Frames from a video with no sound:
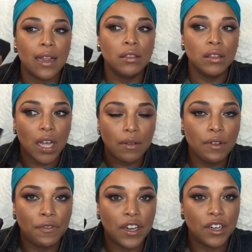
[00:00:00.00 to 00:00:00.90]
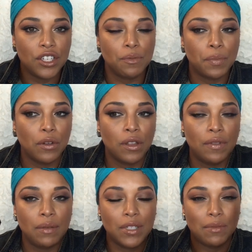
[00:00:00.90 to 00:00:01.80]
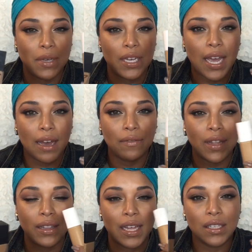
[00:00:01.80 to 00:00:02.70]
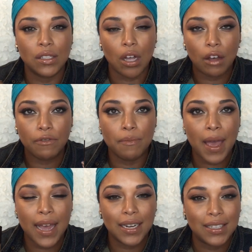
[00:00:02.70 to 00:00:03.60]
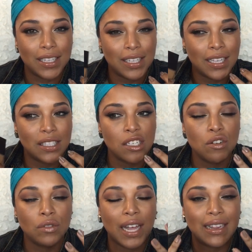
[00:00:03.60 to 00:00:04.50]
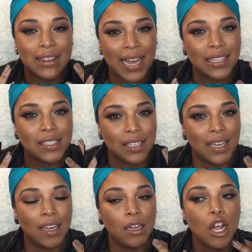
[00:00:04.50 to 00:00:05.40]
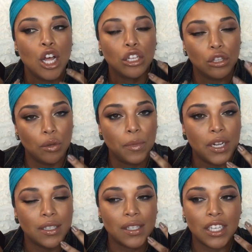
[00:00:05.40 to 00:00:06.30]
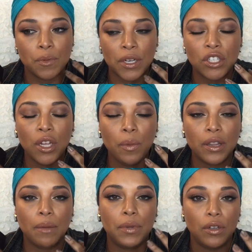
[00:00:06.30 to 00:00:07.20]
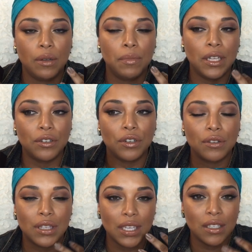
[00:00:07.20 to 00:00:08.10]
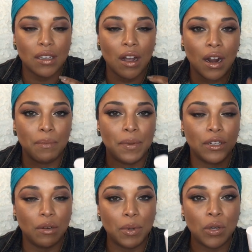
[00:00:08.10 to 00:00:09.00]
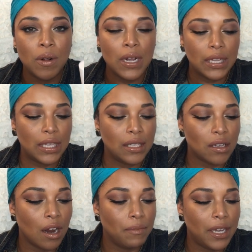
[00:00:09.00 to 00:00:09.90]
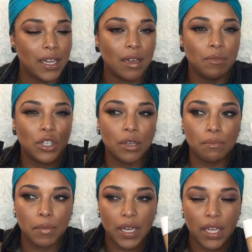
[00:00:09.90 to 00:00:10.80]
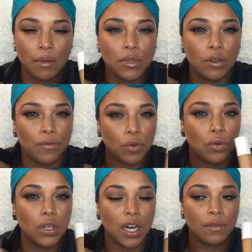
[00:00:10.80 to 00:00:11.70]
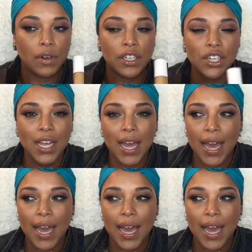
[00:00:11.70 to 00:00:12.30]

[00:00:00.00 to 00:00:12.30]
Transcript: I love the finish. Both of them to me have like that soft matte that is still like light skin luminous, especially with a beauty blender. These are buildable. These are medium, good medium to full coverage.